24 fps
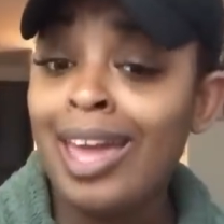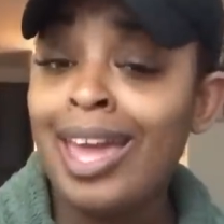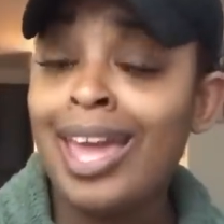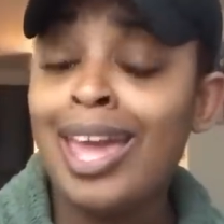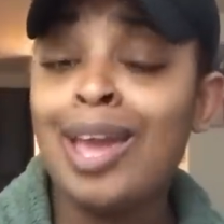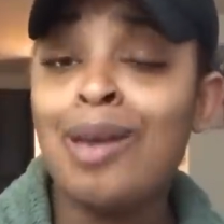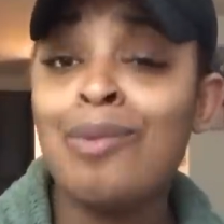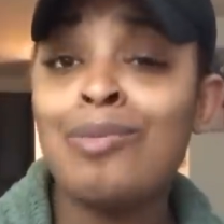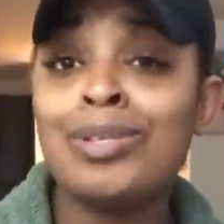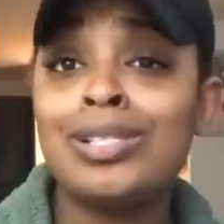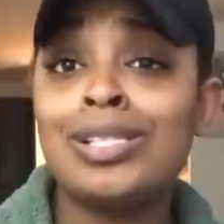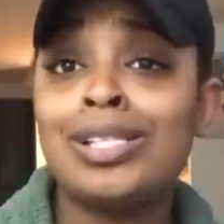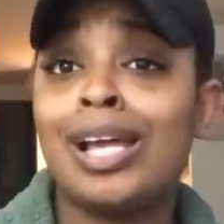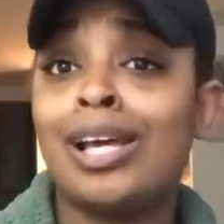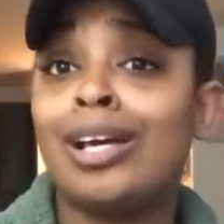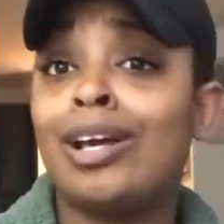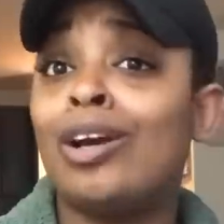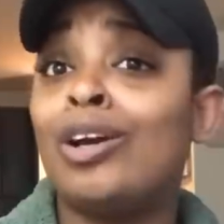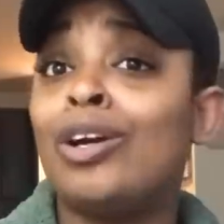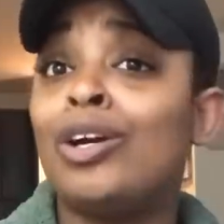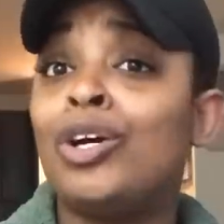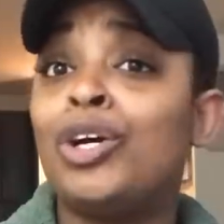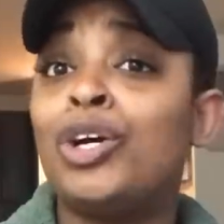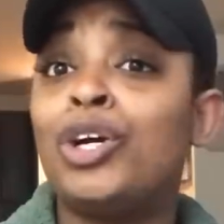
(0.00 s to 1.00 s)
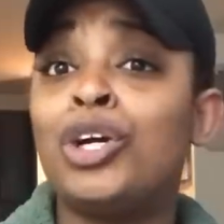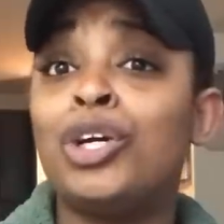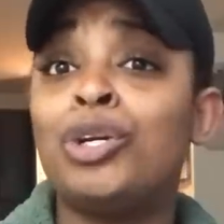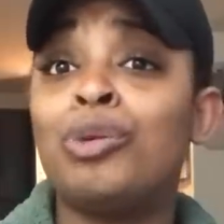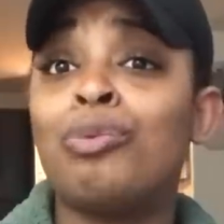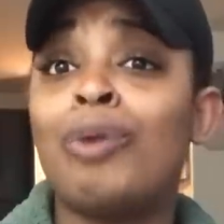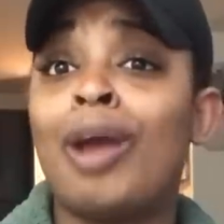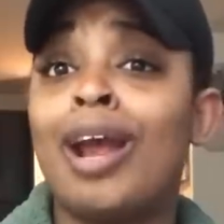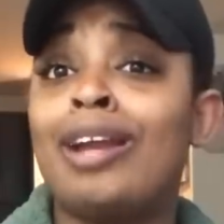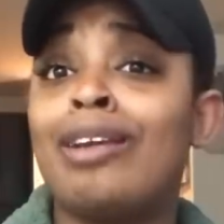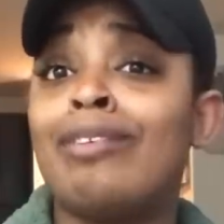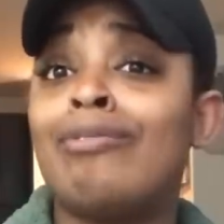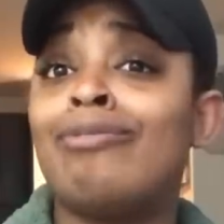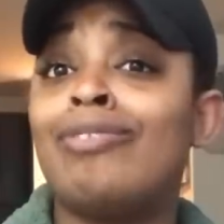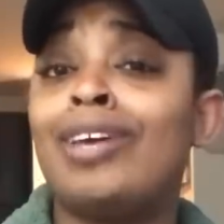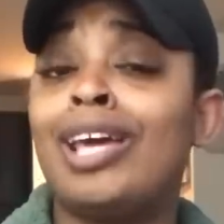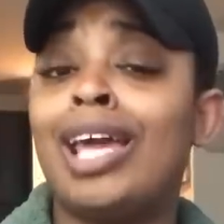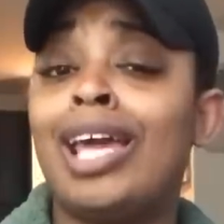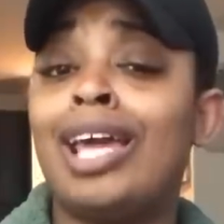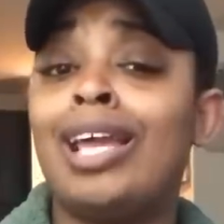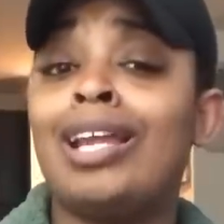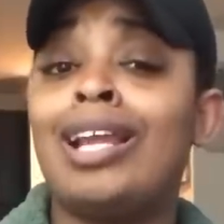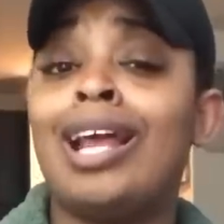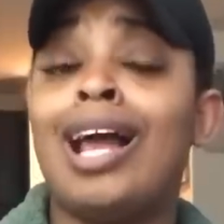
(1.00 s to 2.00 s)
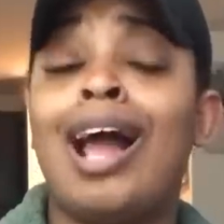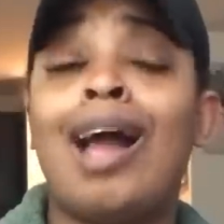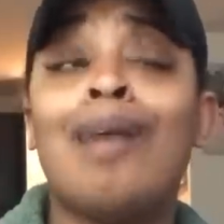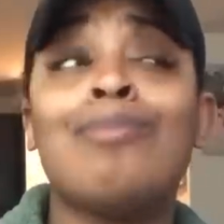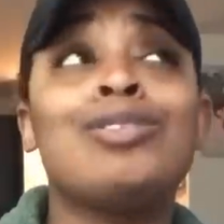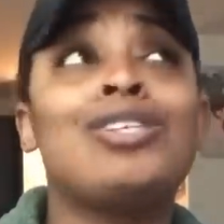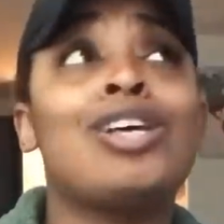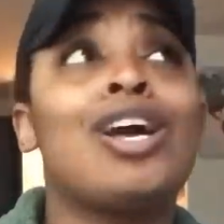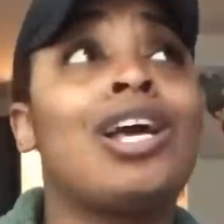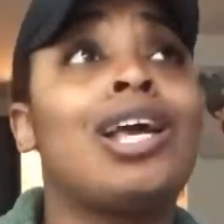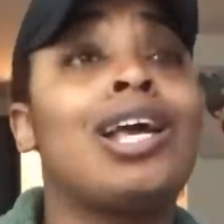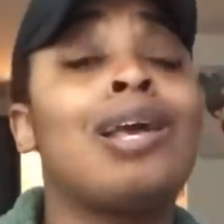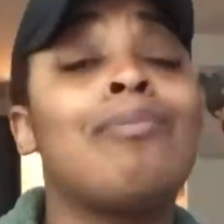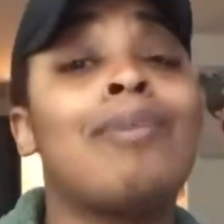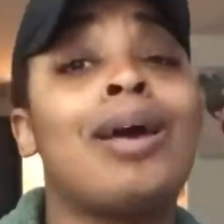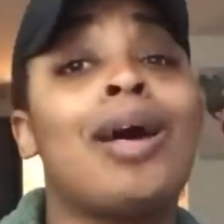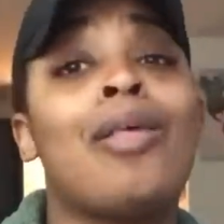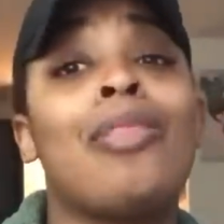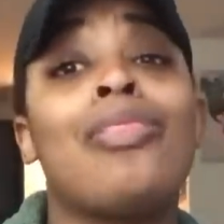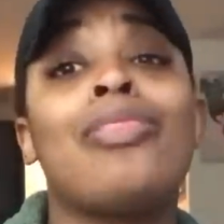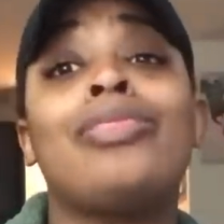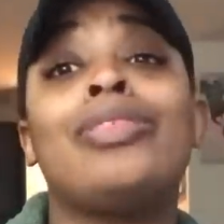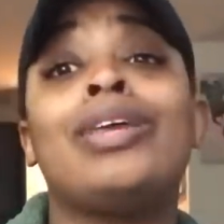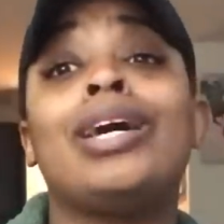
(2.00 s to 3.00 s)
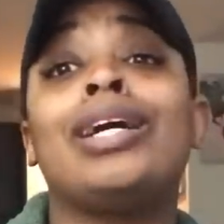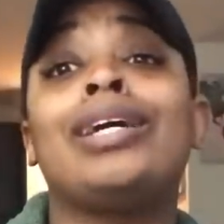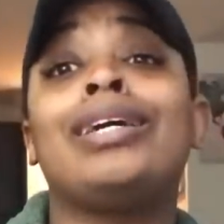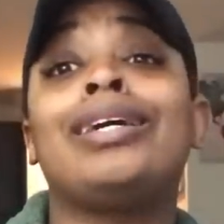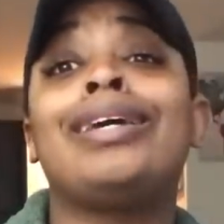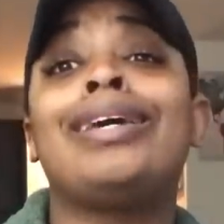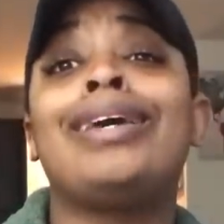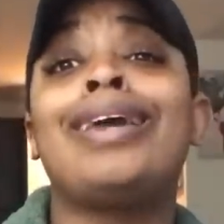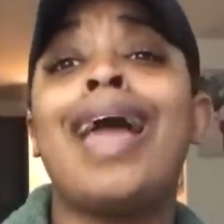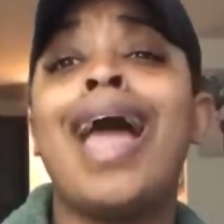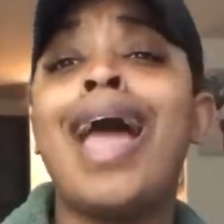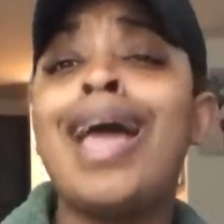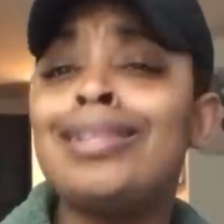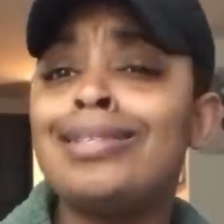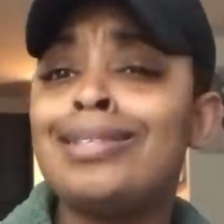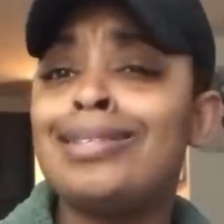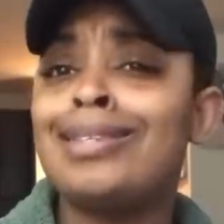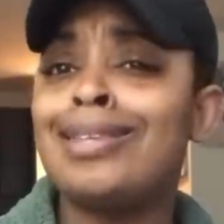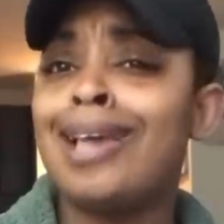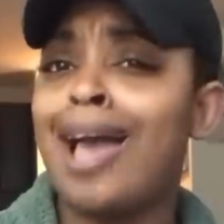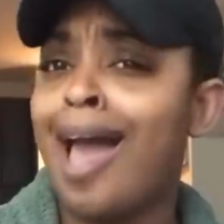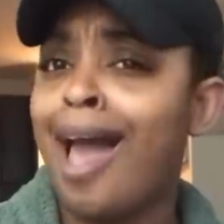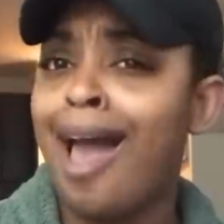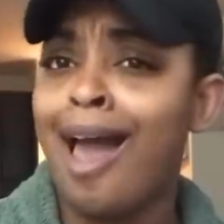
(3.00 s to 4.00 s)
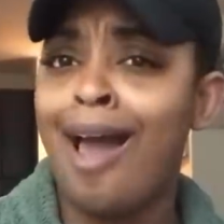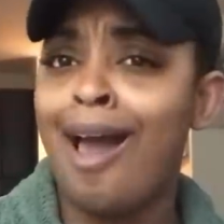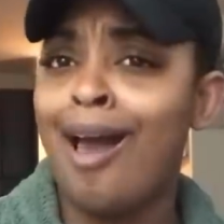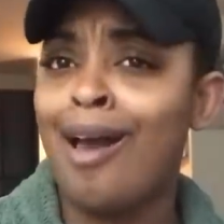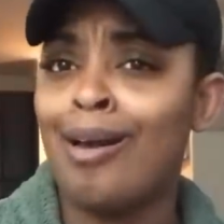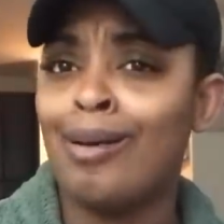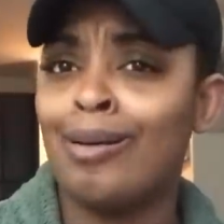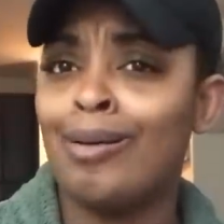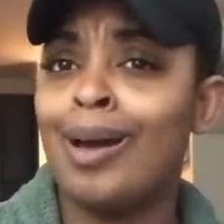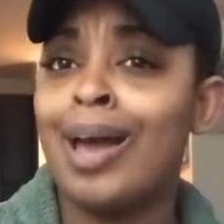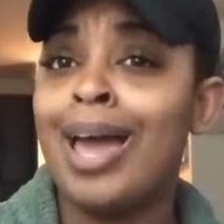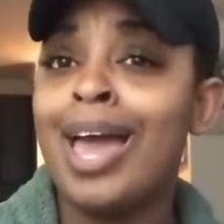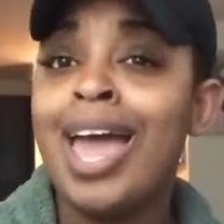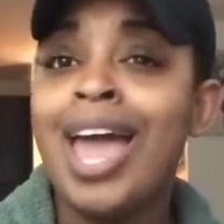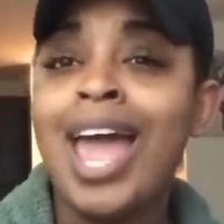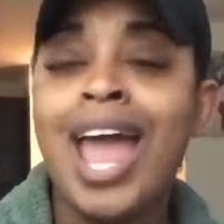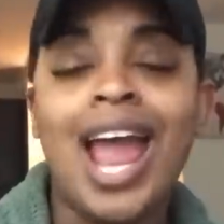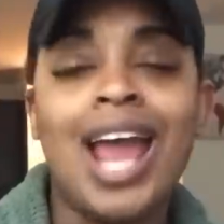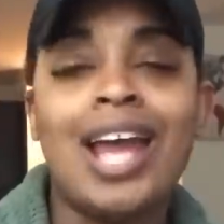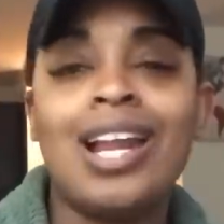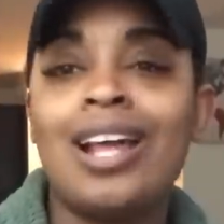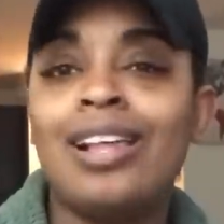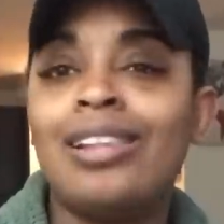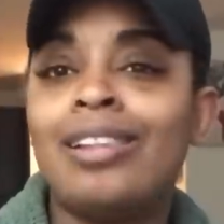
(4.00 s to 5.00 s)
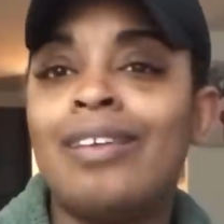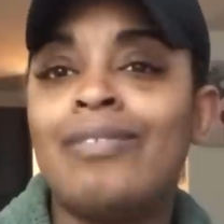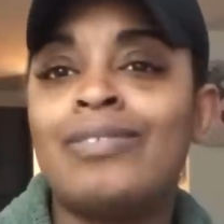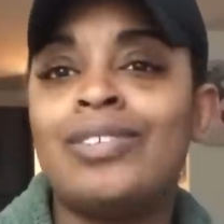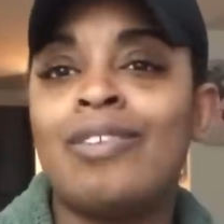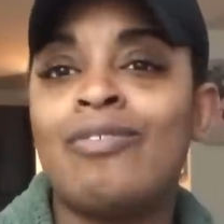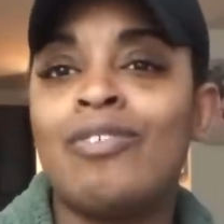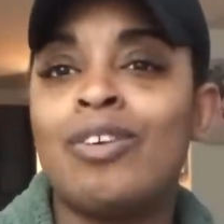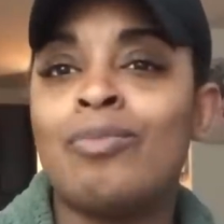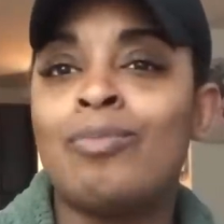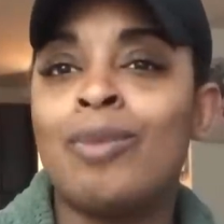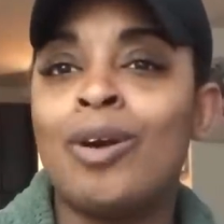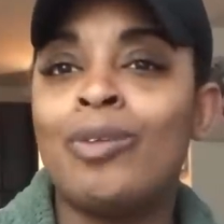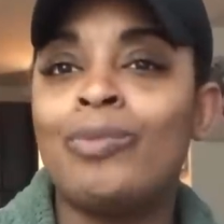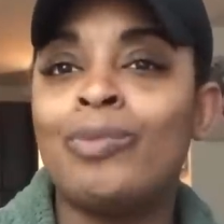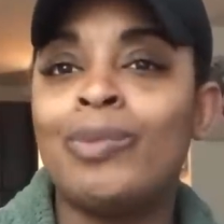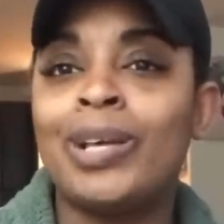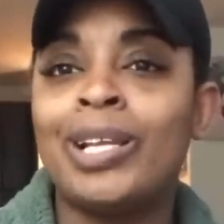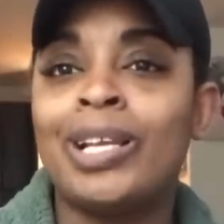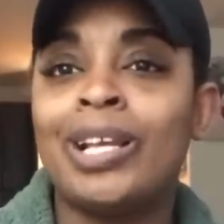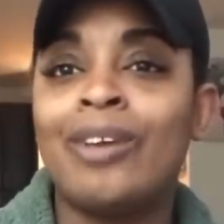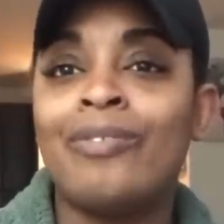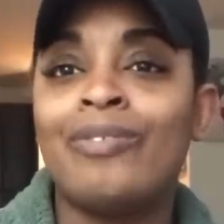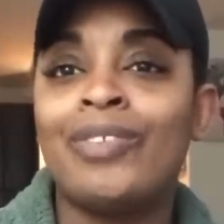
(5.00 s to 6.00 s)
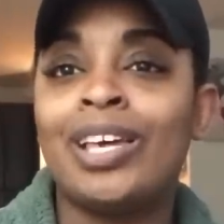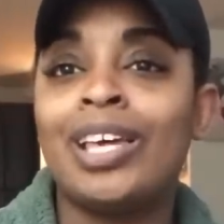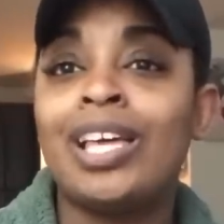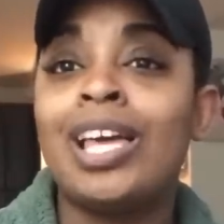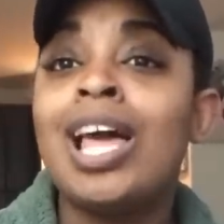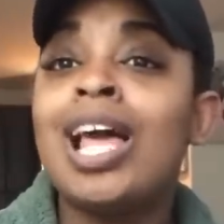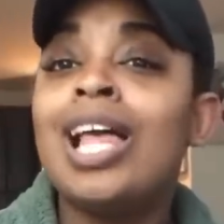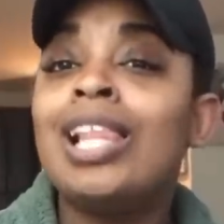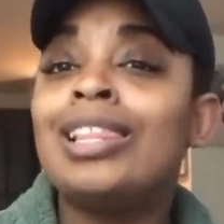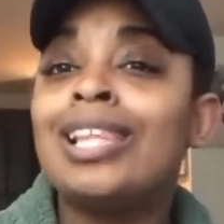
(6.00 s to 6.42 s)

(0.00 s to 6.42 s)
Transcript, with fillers: It was like a hood rat event. I'm talking about the ghetto, and I loved every moment of it.